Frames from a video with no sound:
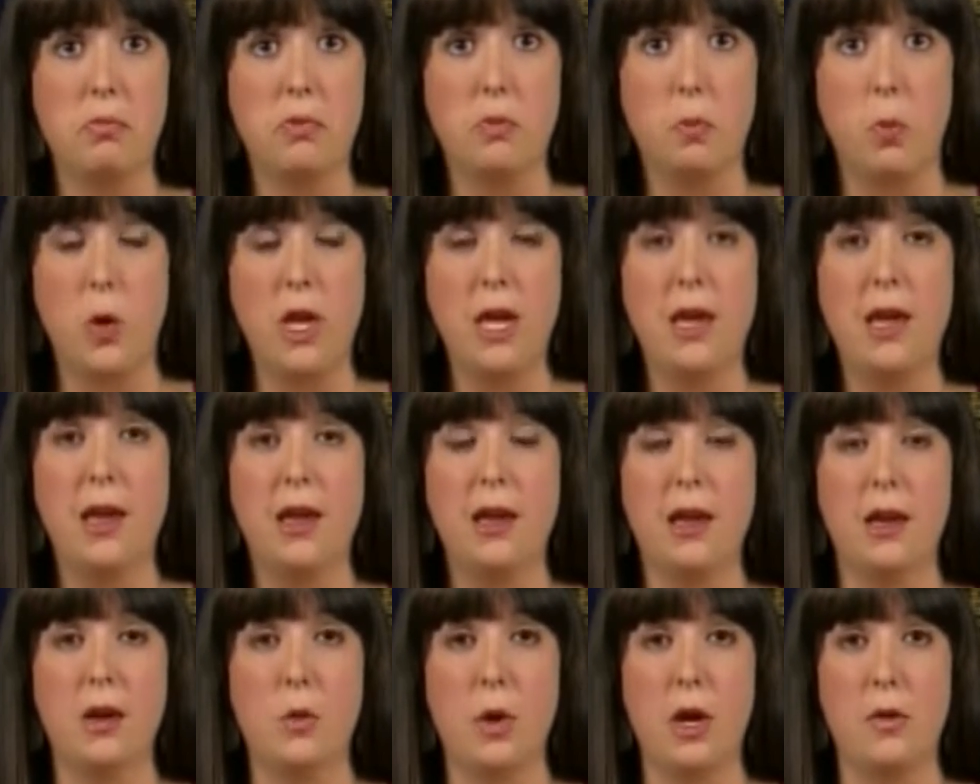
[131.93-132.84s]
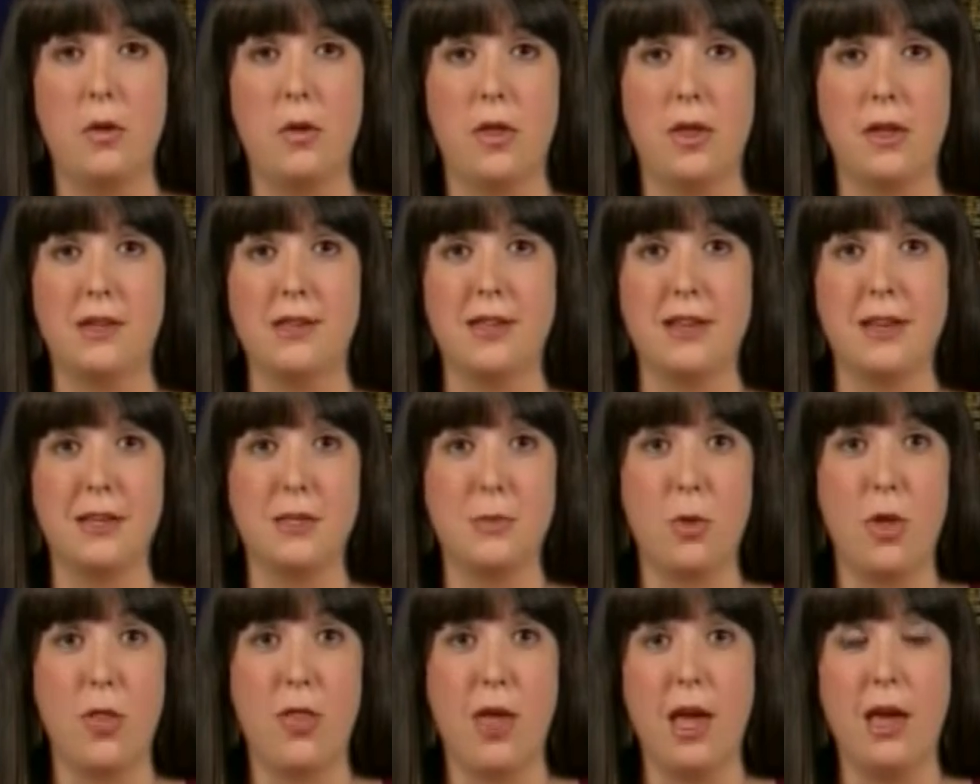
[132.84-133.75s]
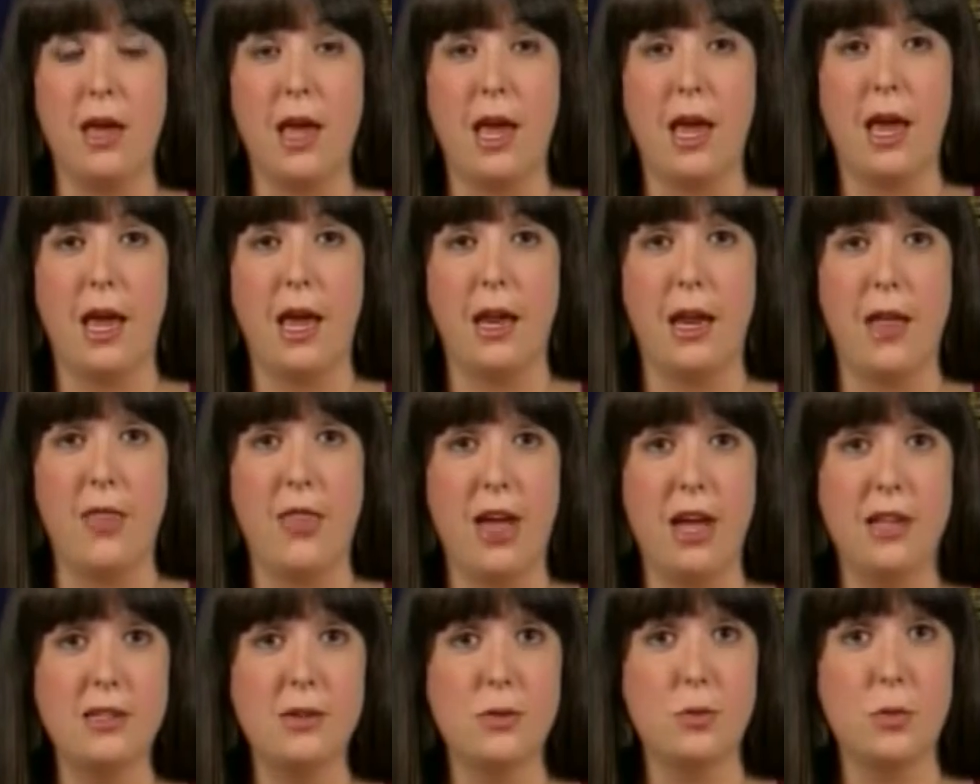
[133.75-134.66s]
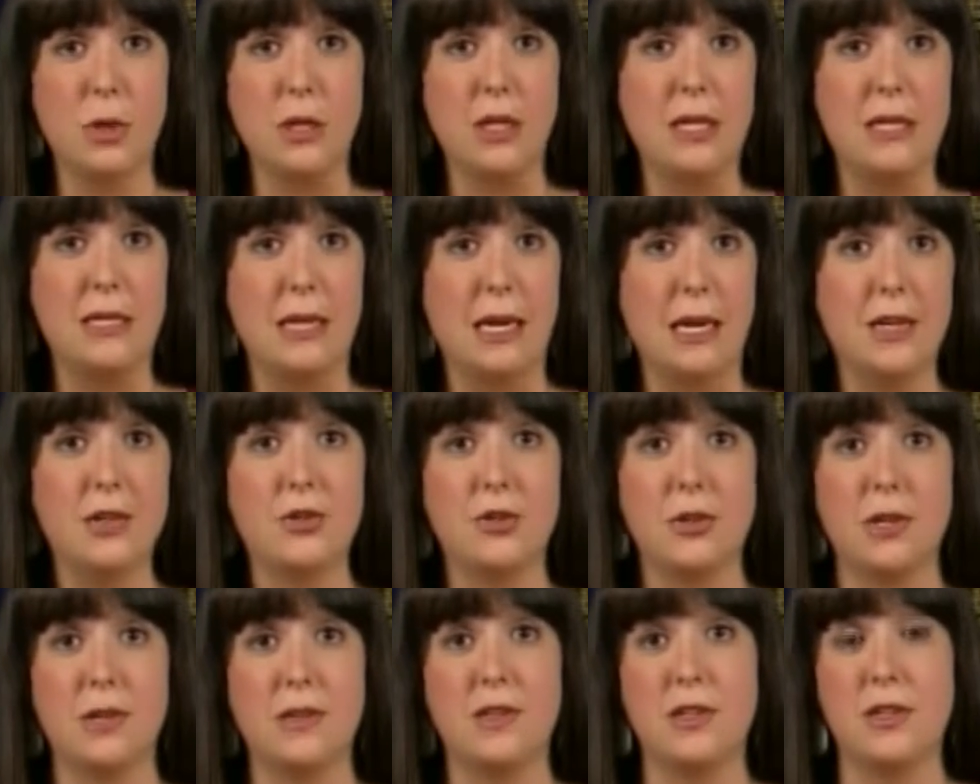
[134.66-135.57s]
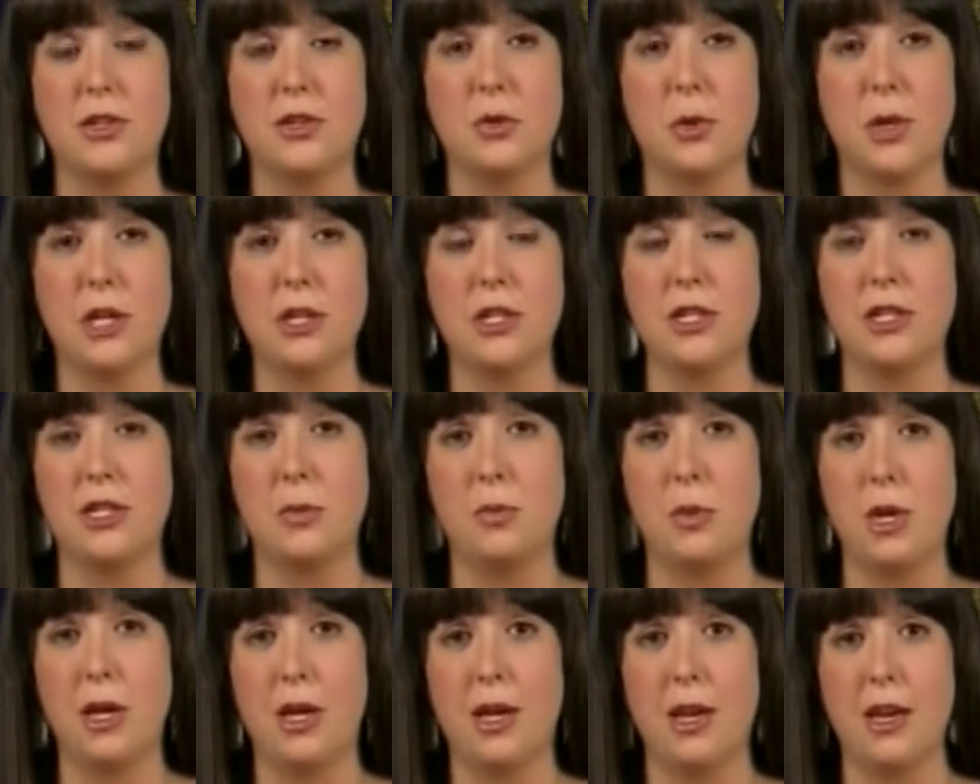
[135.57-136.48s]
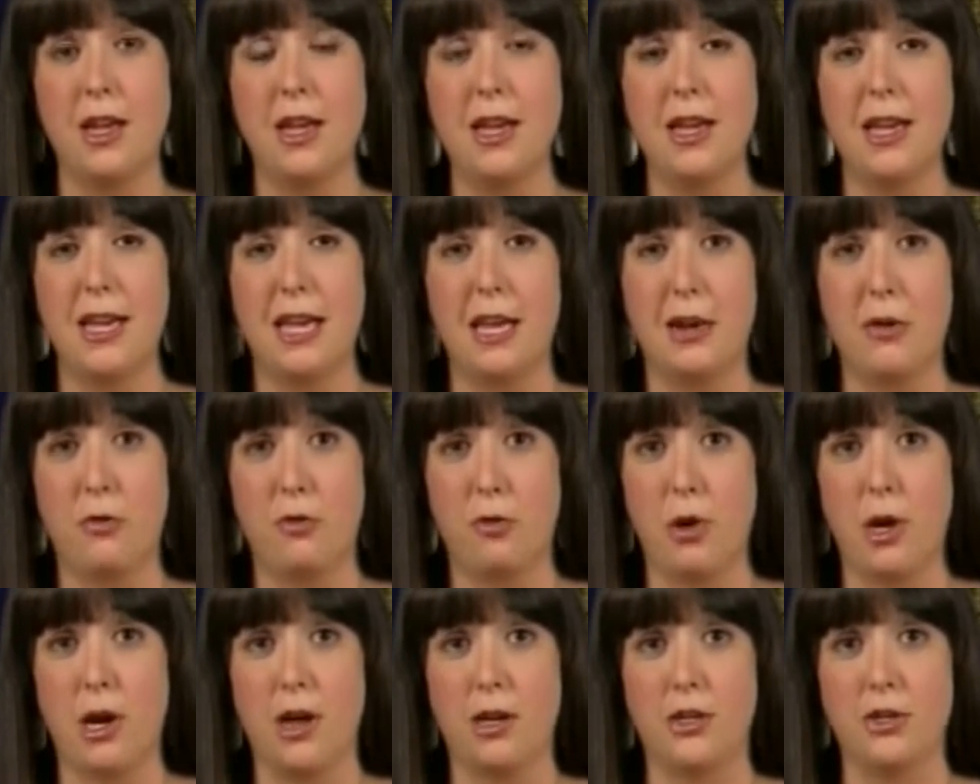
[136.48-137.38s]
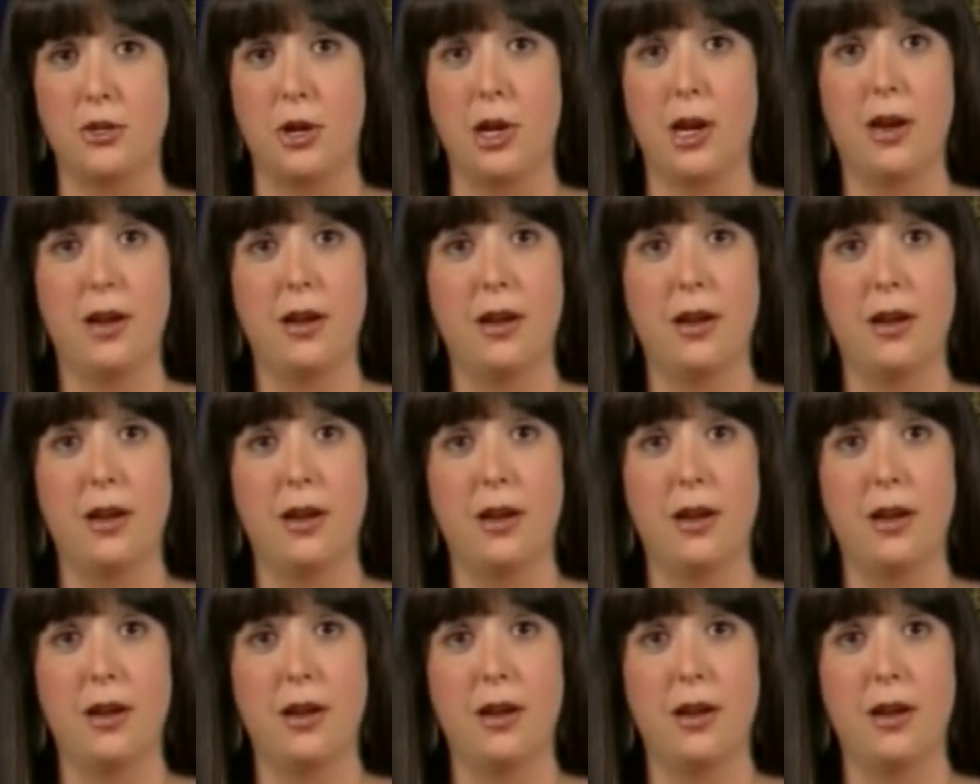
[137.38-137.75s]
We can't get away with these things, but they can. And that's a really dangerous situation to be in a free country.